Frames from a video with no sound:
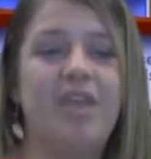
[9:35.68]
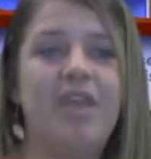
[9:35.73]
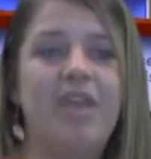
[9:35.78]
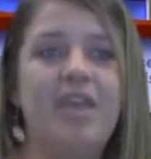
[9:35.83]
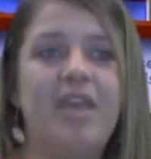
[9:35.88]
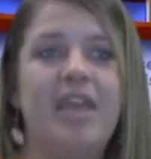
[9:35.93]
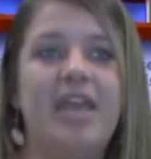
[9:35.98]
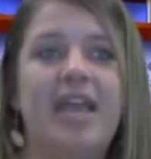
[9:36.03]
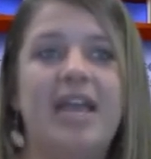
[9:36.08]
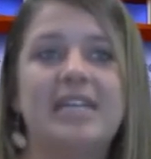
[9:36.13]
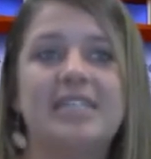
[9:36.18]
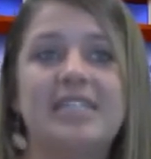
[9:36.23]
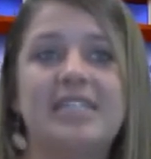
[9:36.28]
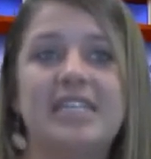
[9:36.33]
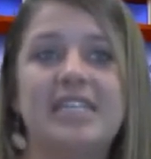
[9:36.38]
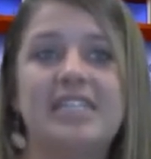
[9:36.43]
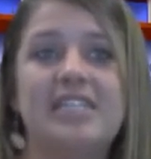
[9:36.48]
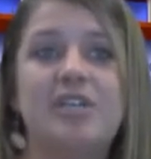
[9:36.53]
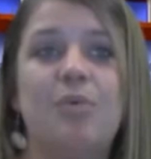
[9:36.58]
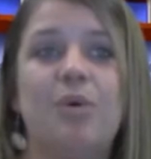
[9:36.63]
It has
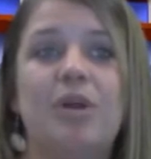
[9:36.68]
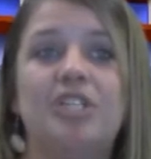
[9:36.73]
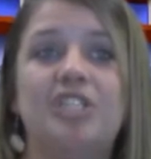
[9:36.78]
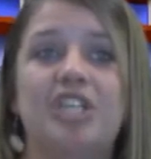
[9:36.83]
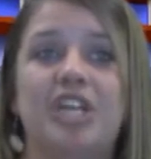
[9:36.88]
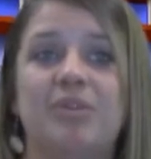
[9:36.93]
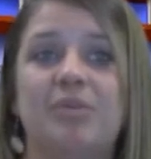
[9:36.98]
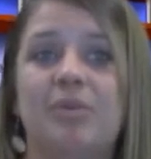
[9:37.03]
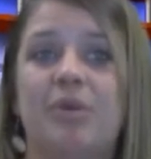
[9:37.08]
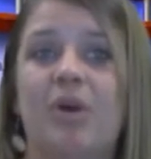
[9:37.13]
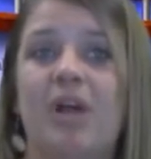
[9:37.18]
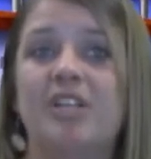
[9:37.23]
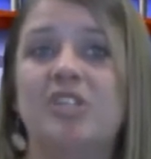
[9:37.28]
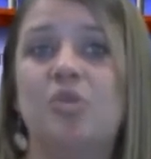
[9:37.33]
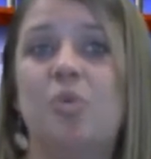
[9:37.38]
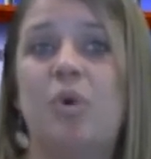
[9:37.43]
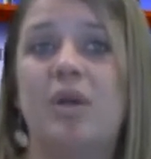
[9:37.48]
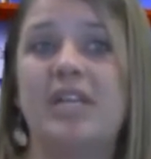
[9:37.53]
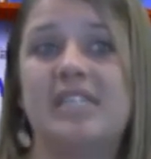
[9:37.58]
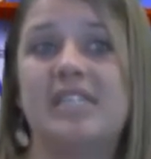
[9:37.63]
61 general and
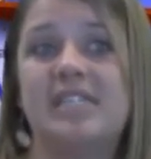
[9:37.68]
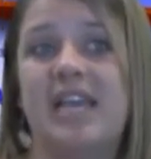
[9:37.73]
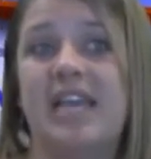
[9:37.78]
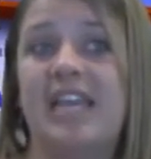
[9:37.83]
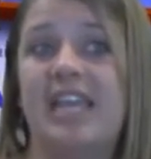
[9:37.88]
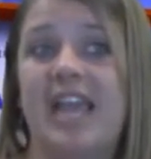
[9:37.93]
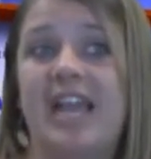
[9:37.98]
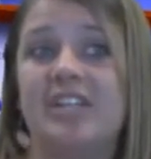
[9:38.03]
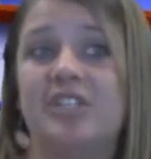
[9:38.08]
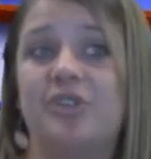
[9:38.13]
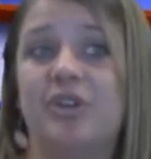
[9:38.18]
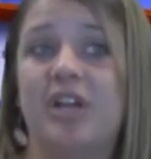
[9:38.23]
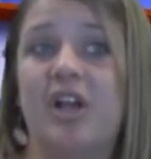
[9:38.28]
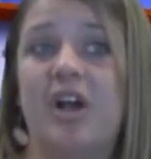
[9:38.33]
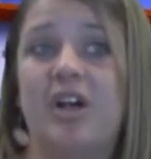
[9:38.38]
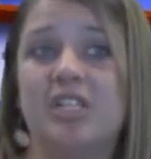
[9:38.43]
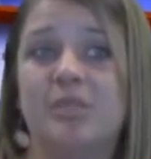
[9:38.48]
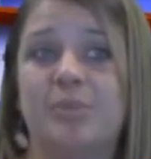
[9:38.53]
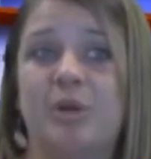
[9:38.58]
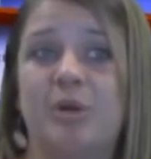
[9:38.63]
20 psychiatric
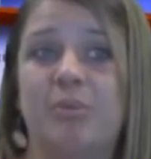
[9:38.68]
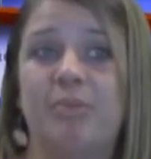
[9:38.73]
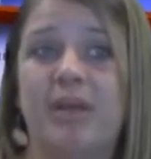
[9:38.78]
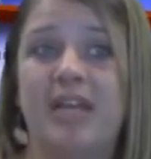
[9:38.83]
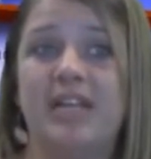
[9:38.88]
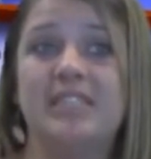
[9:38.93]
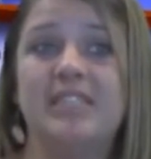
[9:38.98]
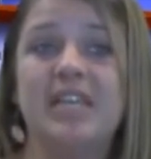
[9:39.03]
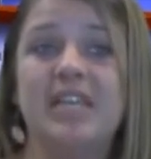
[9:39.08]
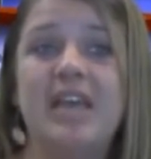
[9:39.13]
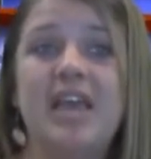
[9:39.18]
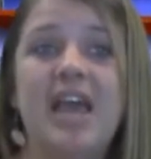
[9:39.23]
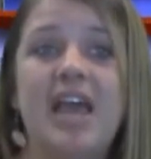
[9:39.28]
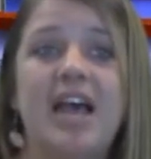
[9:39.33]
hospital beds,